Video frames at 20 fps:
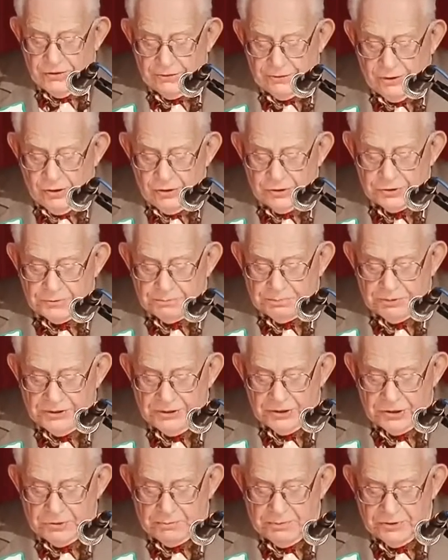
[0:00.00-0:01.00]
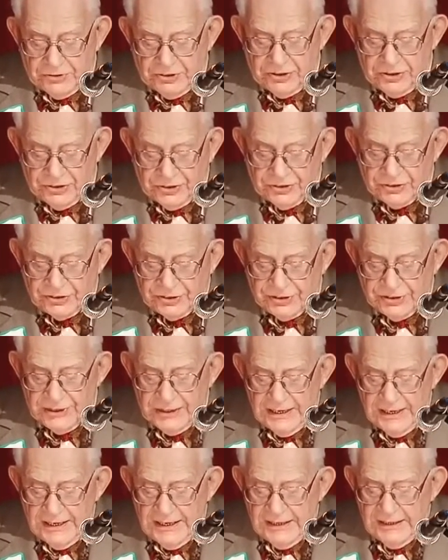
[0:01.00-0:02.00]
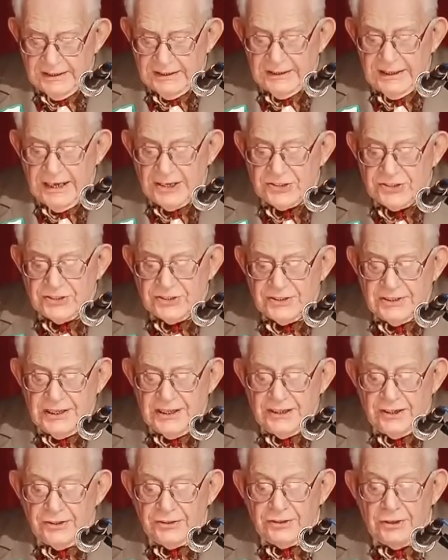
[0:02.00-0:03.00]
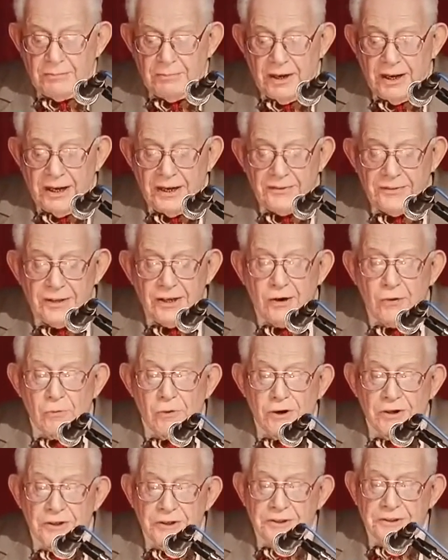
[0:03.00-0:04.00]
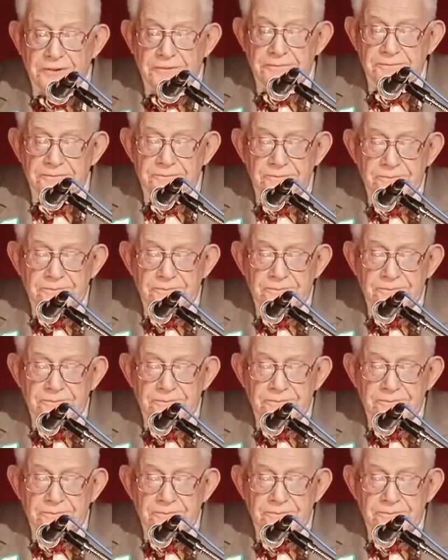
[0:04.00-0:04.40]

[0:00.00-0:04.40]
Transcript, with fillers: of those predispositions lest they undermine their work.